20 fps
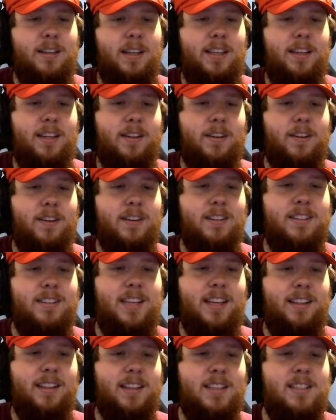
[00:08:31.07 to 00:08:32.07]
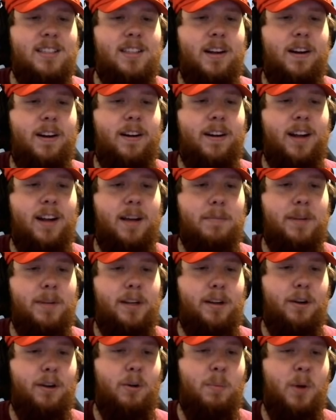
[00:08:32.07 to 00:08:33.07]
Here, take this star. I'm
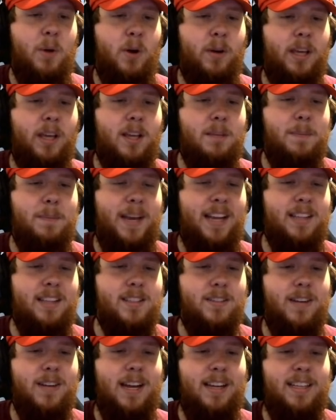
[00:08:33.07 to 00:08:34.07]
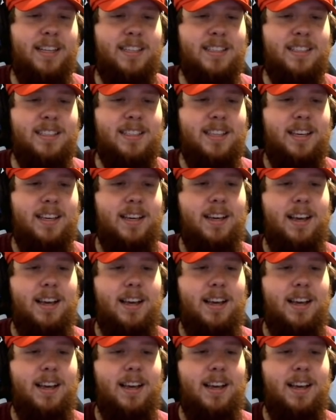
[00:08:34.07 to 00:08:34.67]
gonna go to Pokey Panzerati's.